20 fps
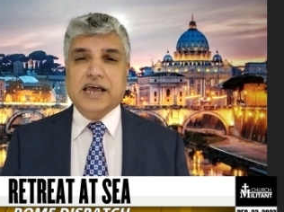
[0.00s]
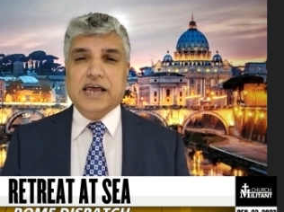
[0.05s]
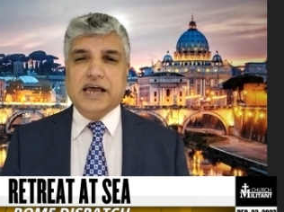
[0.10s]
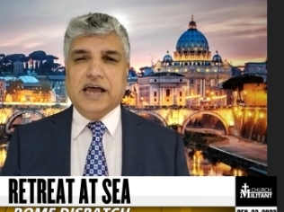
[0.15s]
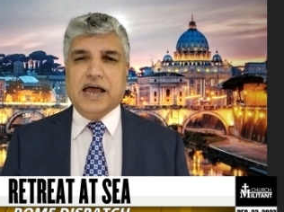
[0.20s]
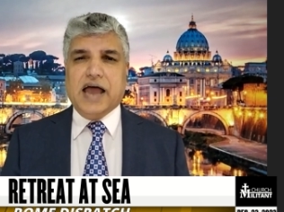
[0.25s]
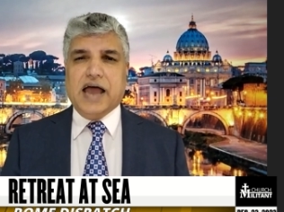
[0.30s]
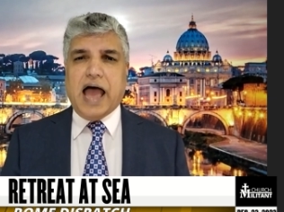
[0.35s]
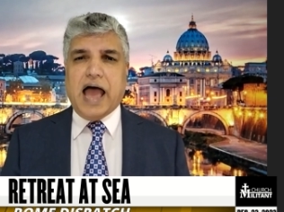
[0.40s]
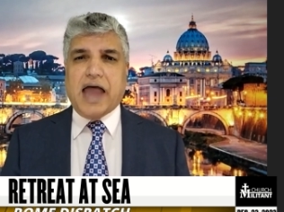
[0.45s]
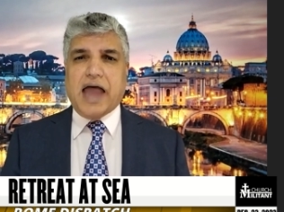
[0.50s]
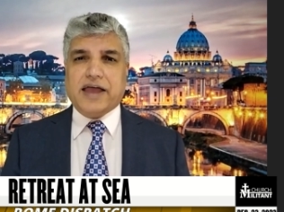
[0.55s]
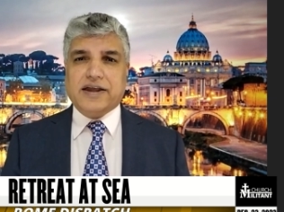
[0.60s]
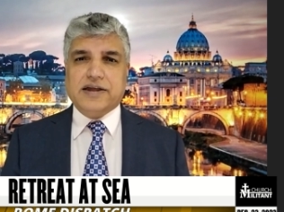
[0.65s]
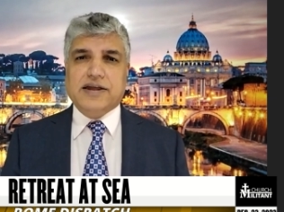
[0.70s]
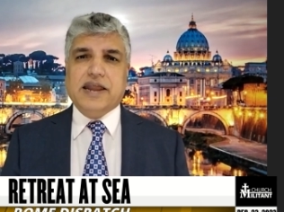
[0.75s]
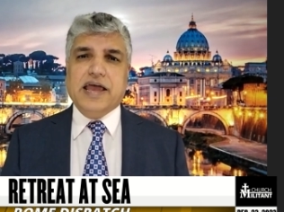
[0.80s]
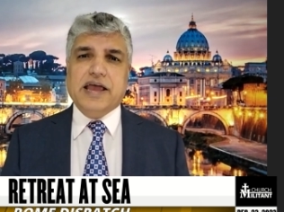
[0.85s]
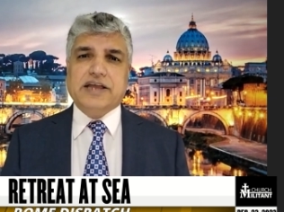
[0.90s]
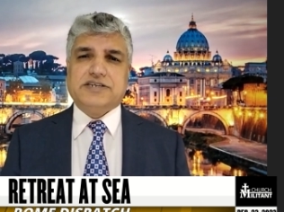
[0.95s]
Uh, I
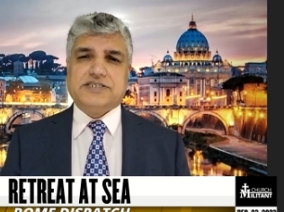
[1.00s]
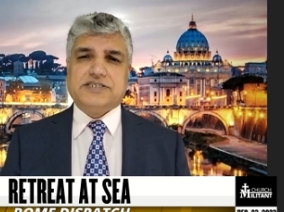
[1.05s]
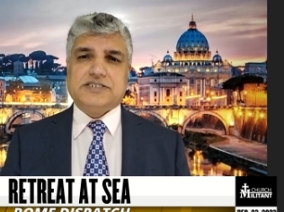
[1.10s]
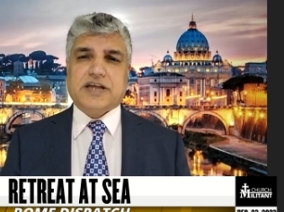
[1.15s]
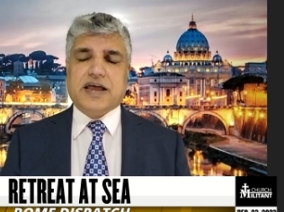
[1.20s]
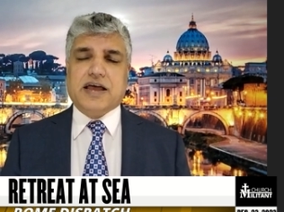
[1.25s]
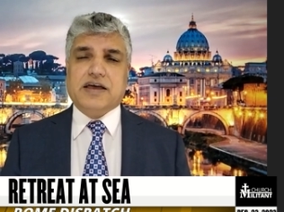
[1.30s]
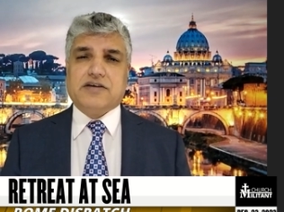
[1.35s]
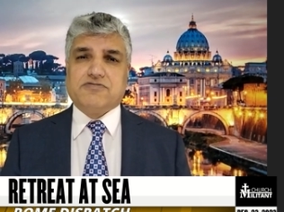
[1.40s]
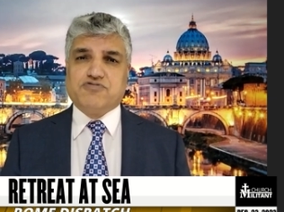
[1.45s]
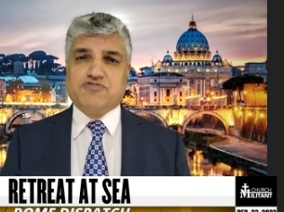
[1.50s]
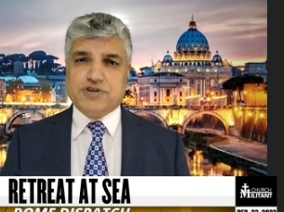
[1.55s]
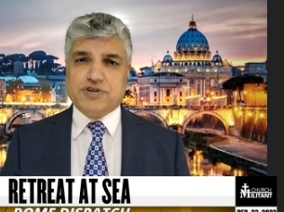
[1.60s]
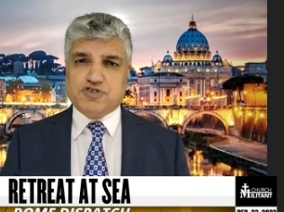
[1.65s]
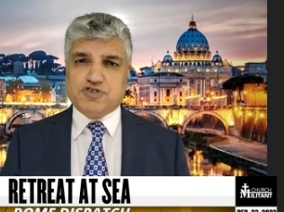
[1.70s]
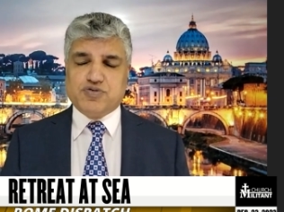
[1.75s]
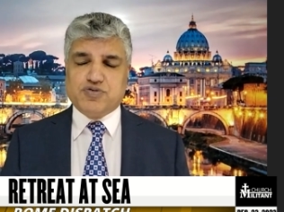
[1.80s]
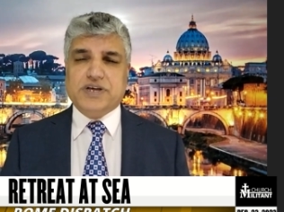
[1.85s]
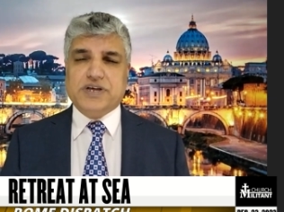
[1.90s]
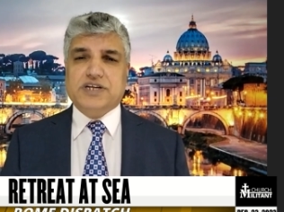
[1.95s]
led uh,
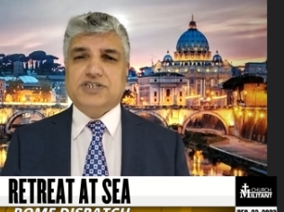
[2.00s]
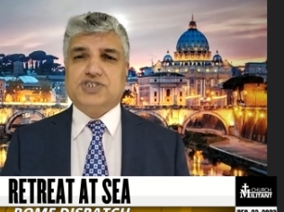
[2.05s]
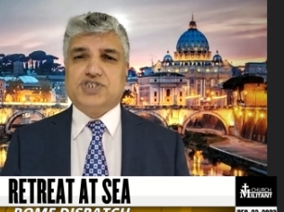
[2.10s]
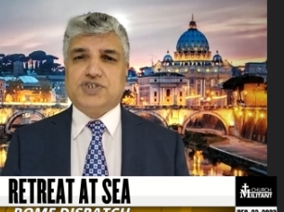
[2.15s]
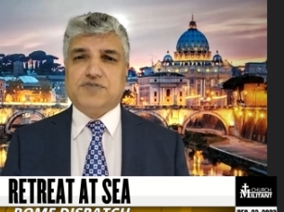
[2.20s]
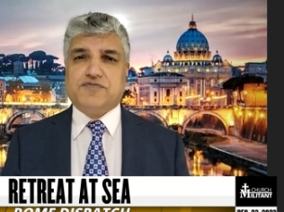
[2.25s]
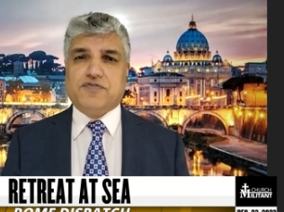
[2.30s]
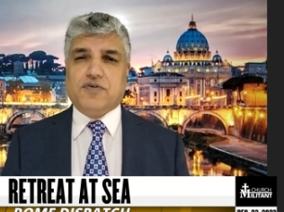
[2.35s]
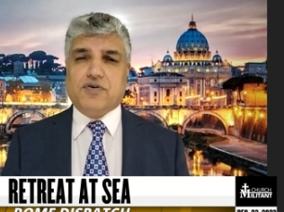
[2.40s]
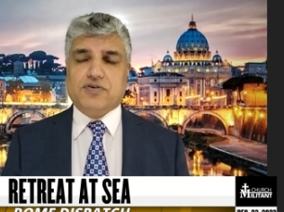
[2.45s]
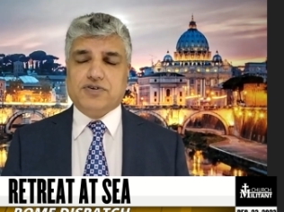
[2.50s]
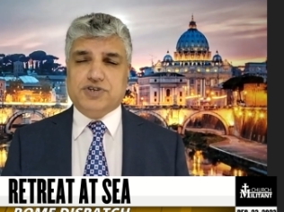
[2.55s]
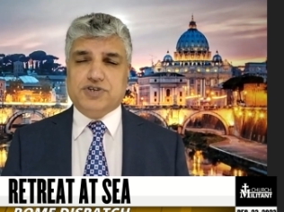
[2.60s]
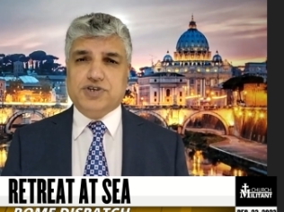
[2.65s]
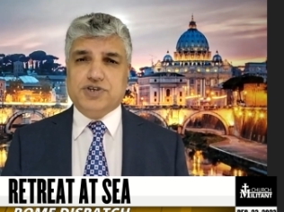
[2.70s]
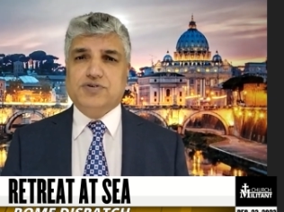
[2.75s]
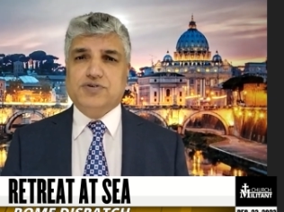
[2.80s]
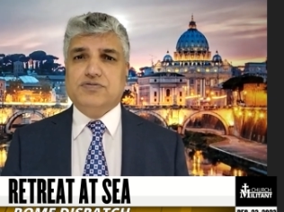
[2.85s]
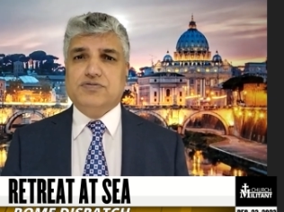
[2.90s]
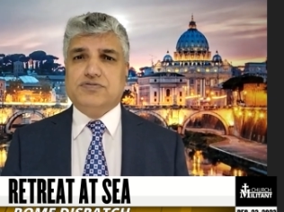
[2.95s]
retreats for
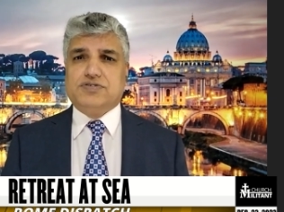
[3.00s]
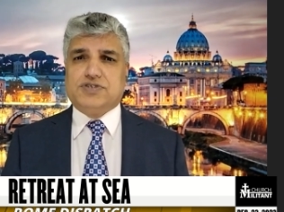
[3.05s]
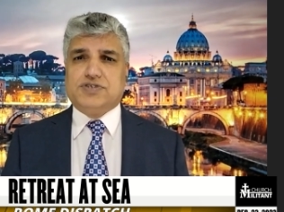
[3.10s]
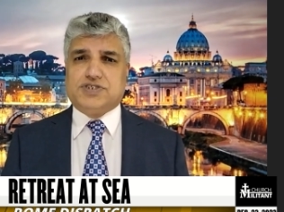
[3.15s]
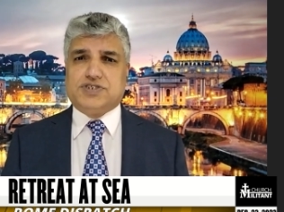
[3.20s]
youth,